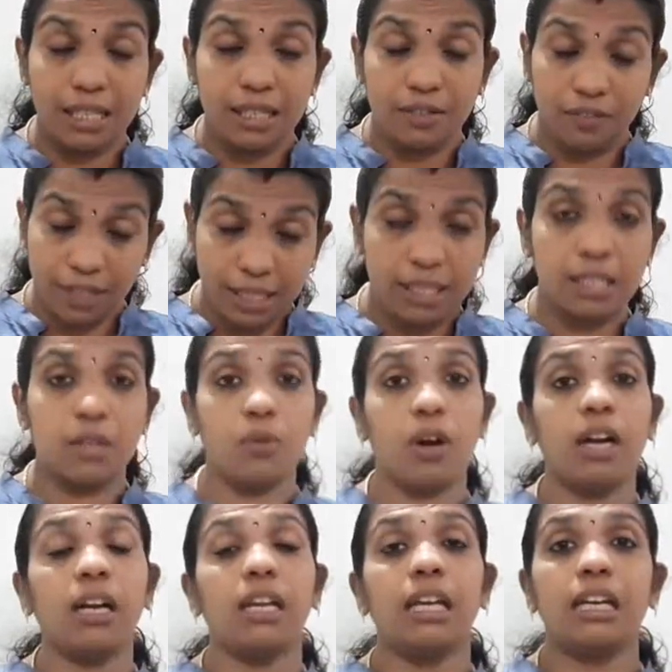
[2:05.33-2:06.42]
first
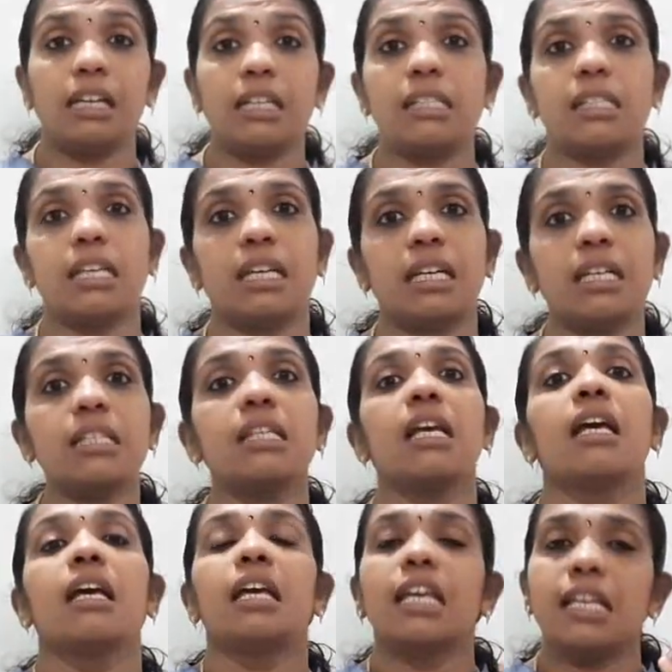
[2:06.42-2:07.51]
one in dizziness
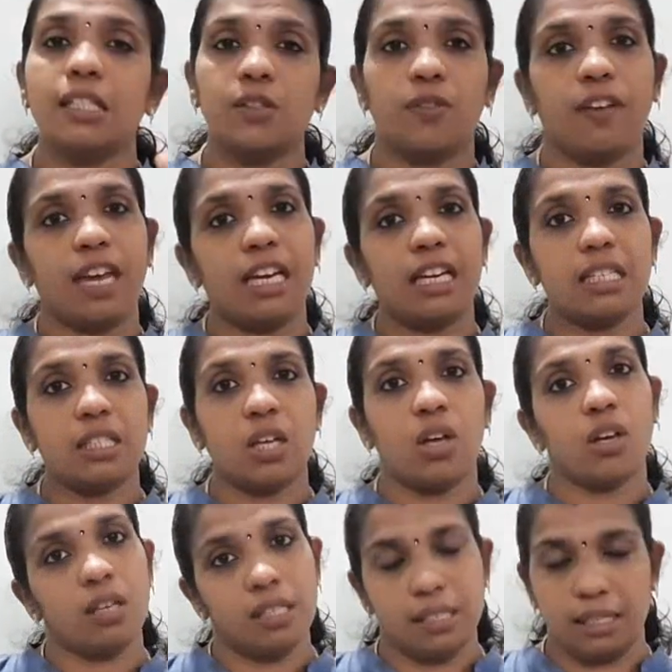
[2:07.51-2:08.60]
is faintness
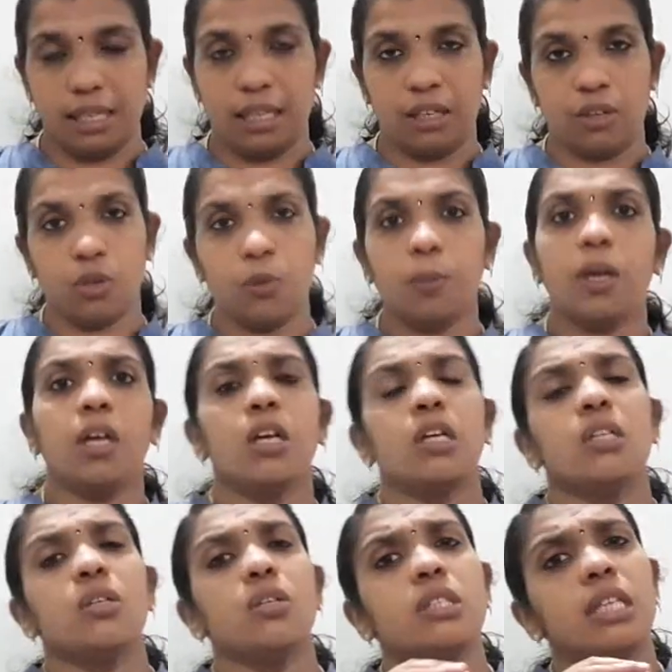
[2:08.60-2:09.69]
or syncope.
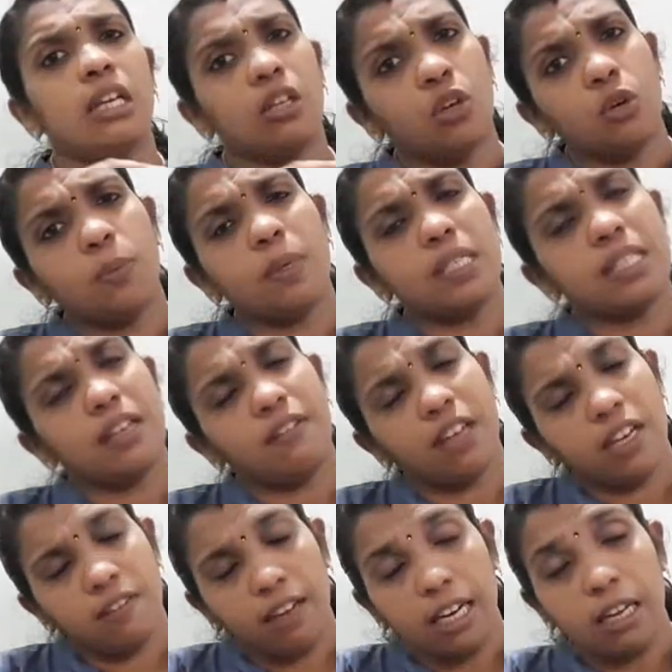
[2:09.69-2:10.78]
So, syncope is a
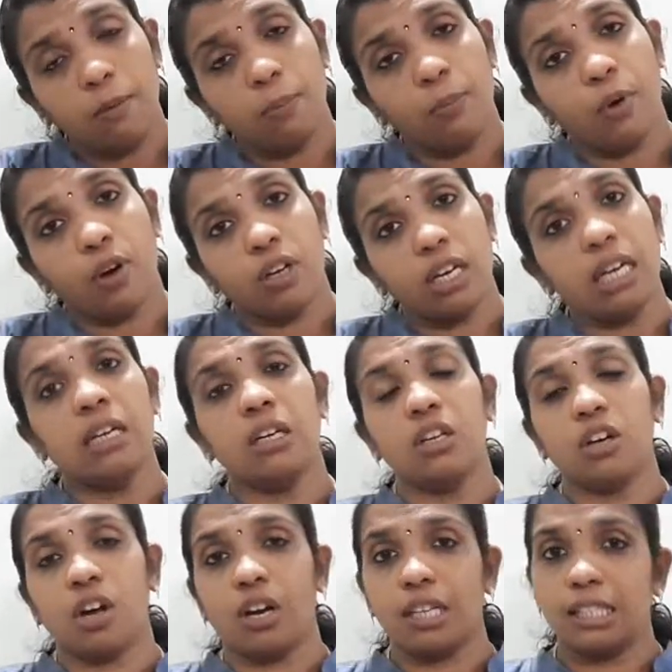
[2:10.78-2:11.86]
very important
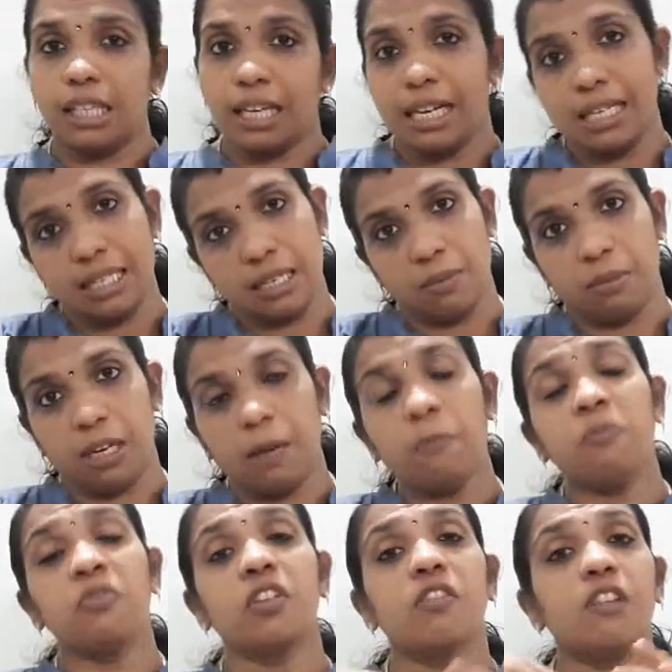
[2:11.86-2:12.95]
neurological symptom.
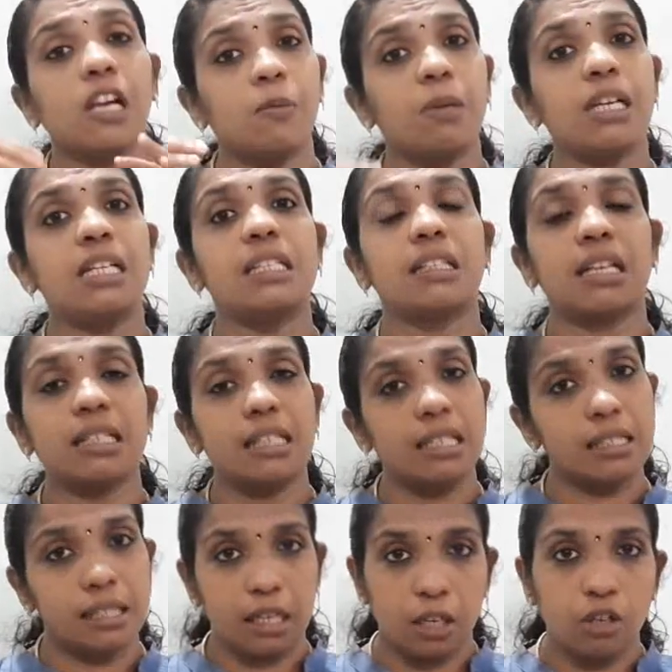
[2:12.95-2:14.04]
We will be
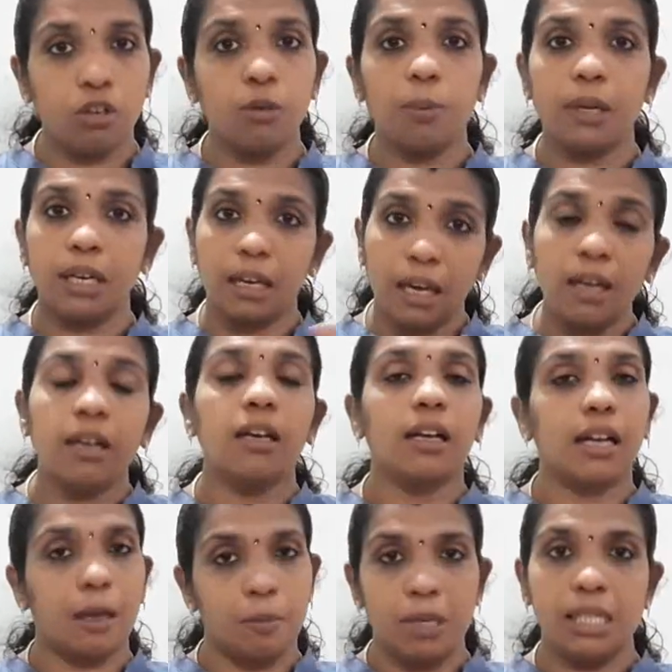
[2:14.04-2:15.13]
discussing syncope in the
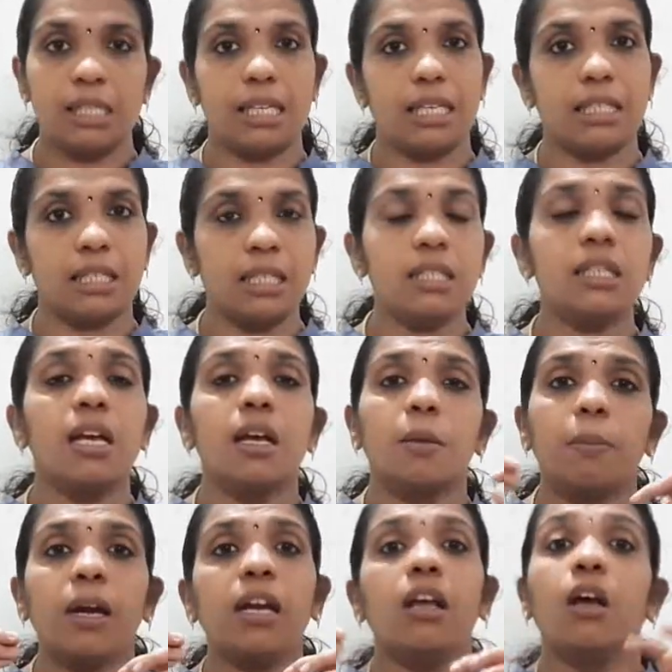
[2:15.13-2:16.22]
coming sessions.
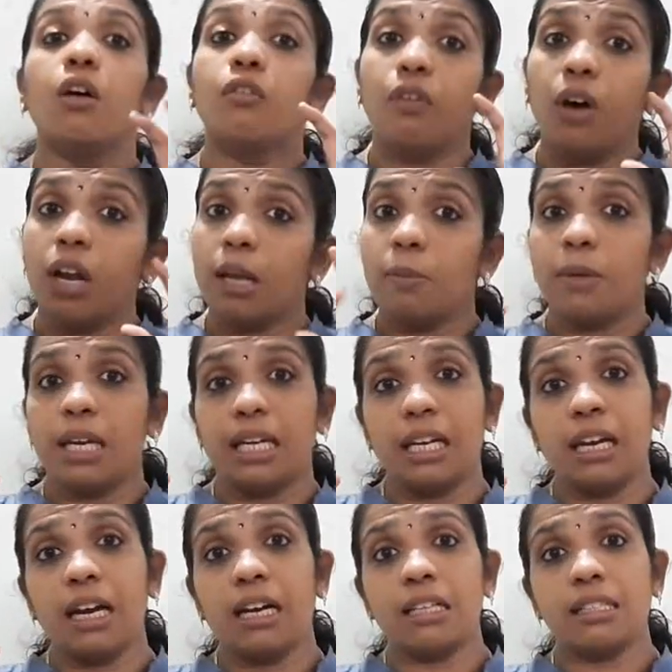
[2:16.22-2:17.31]
But for a
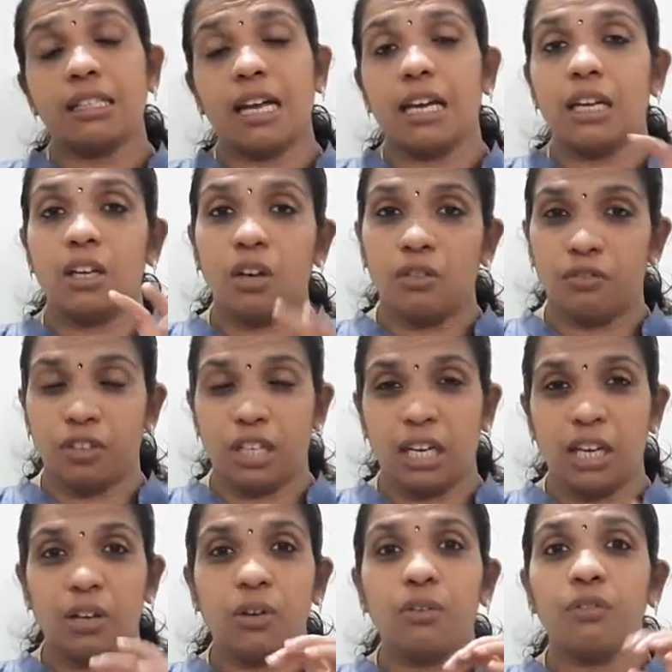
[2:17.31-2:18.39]
better understanding of
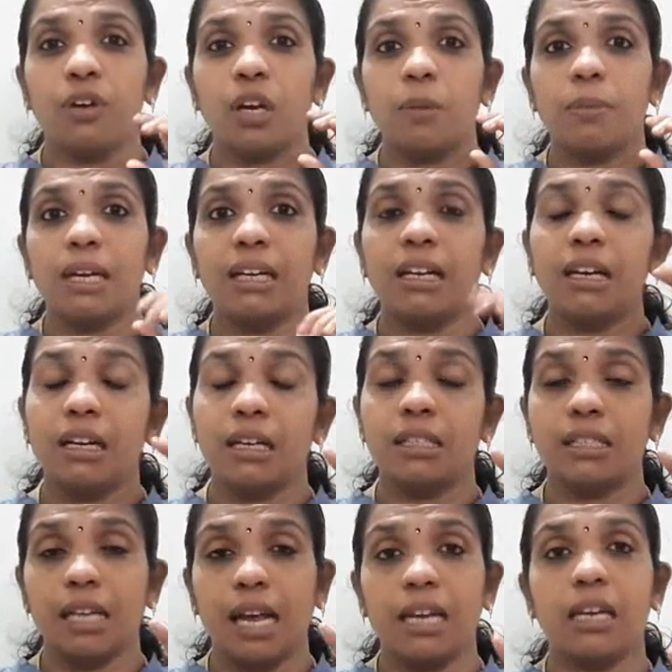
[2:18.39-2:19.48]
vertigo, for a better
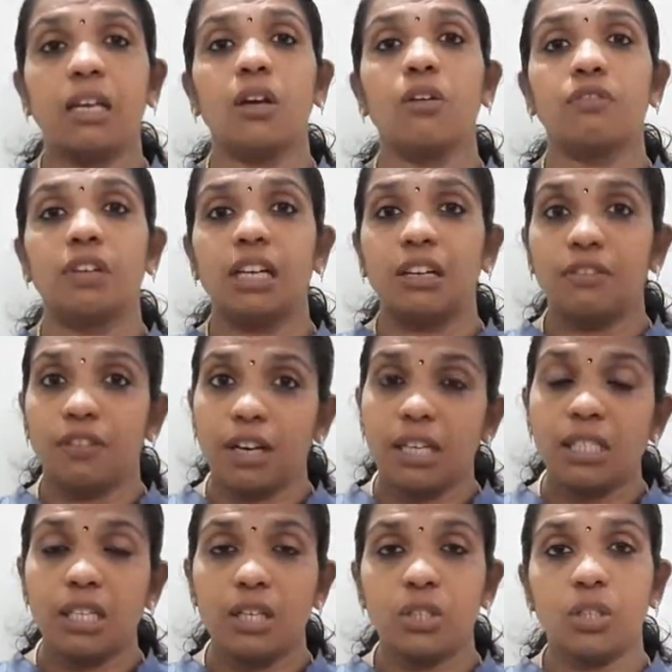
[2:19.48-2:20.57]
understanding of the
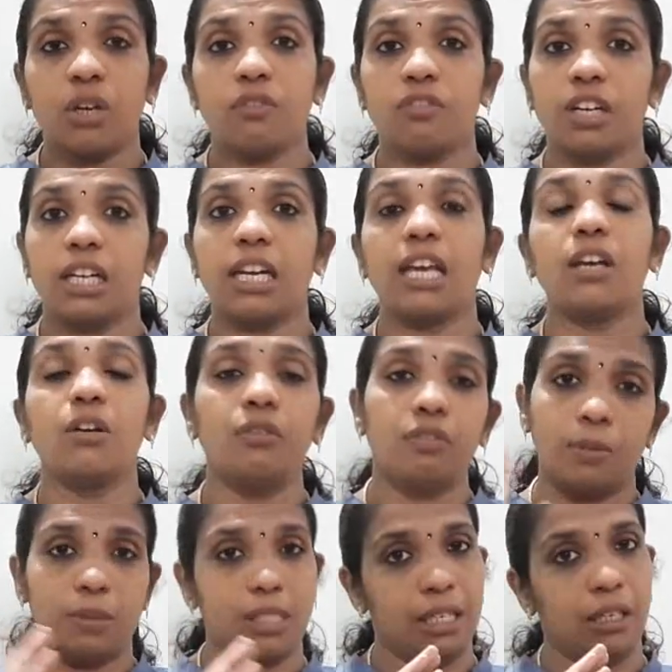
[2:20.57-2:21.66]
differentiation of vertigo
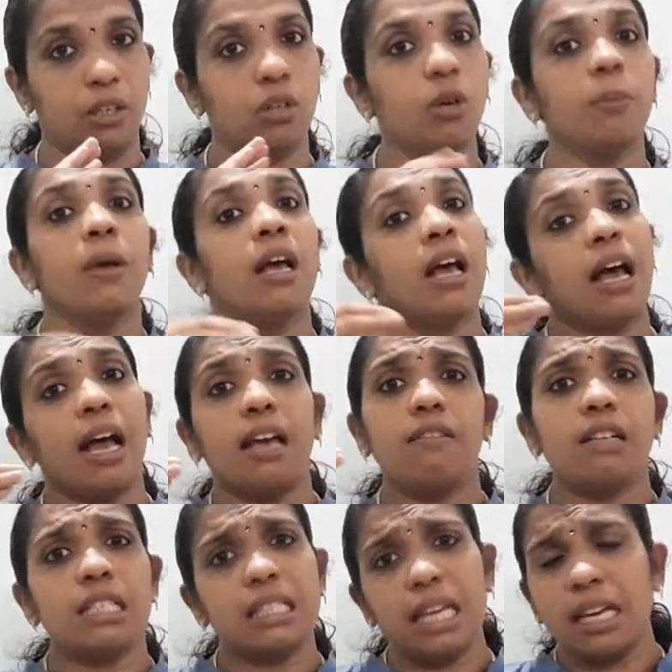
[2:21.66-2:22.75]
from syncope, I
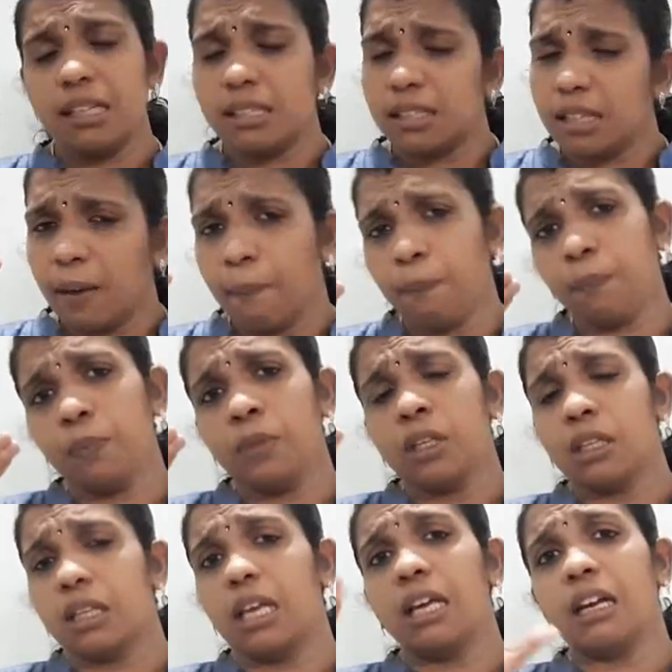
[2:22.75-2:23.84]
will say
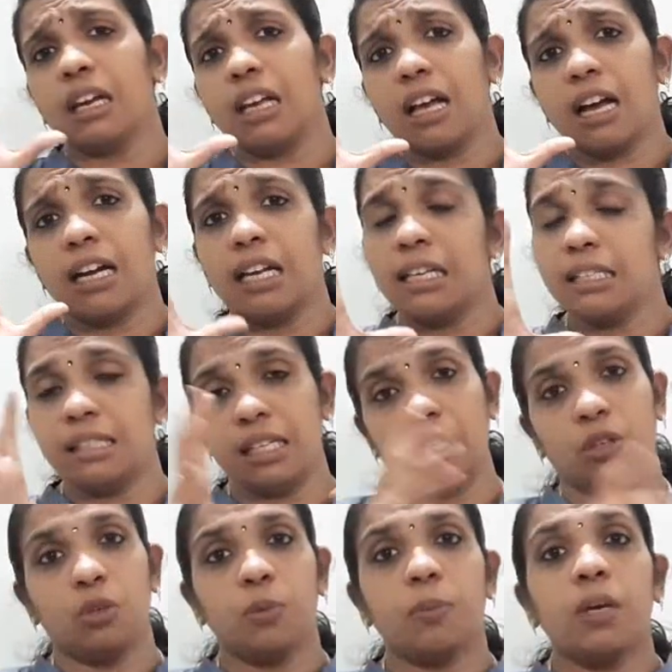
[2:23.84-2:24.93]
something regarding
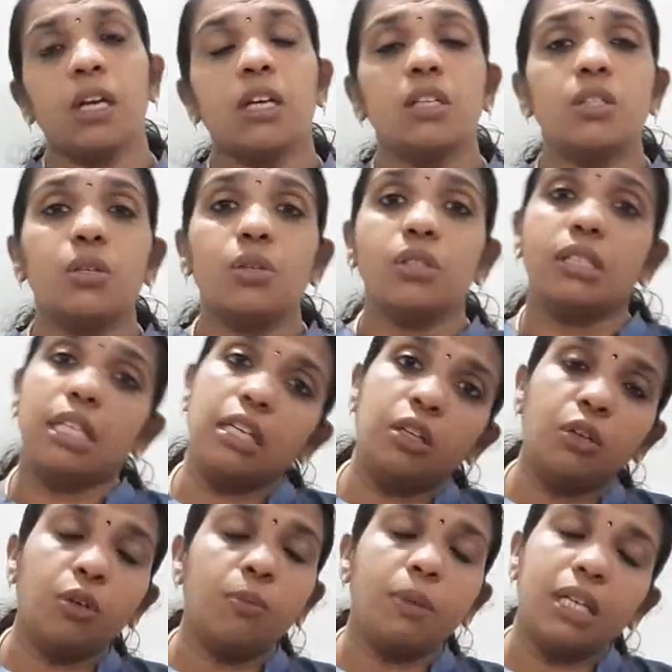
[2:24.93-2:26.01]
syncope. So,
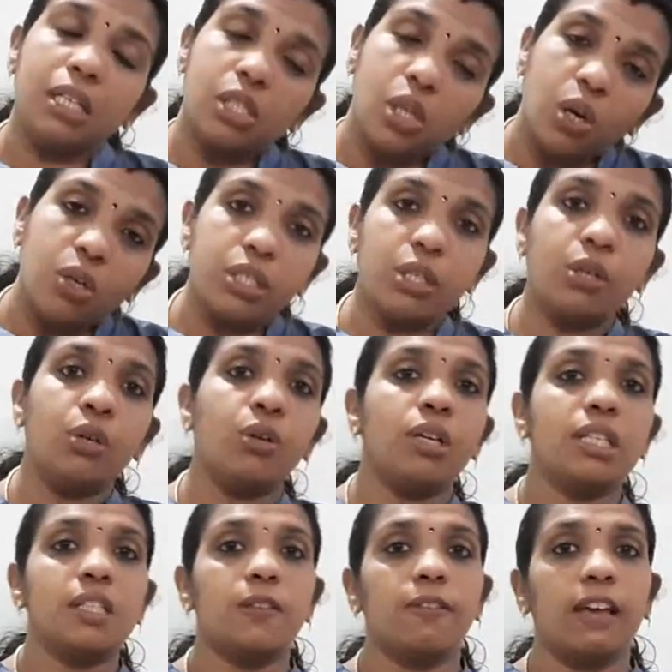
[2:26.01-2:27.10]
syncope, it is also known
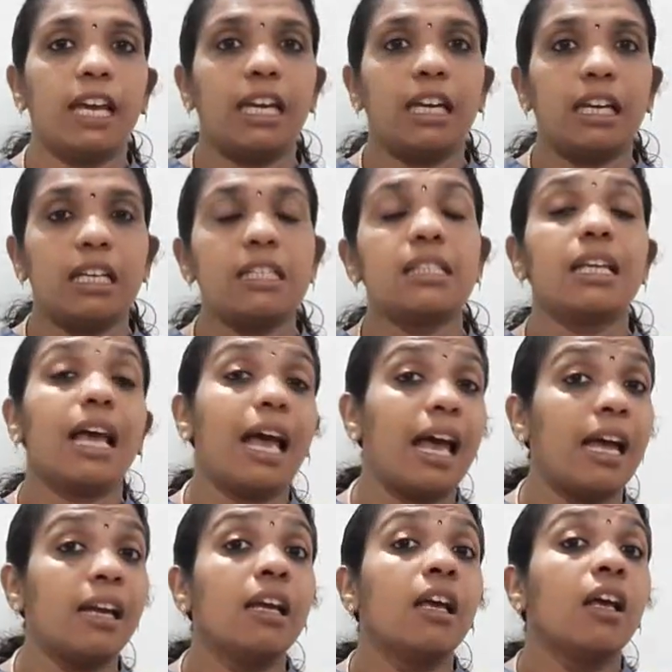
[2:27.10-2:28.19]
as faintness.
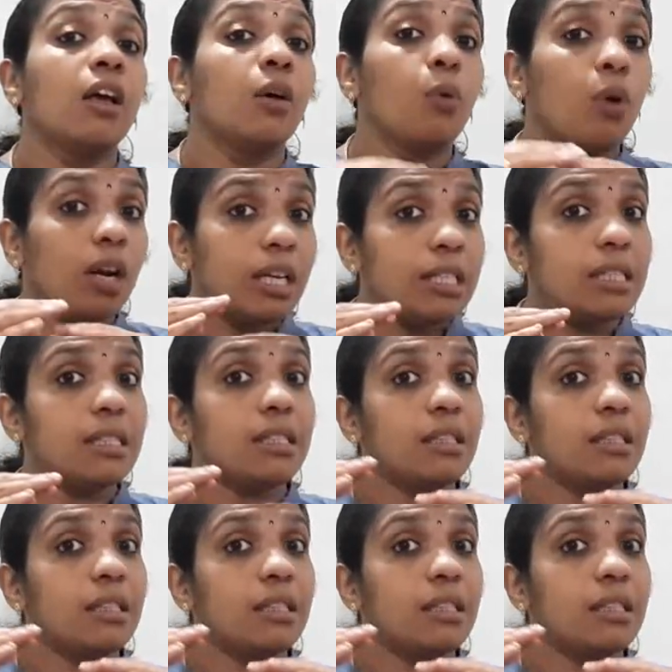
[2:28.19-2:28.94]
And what is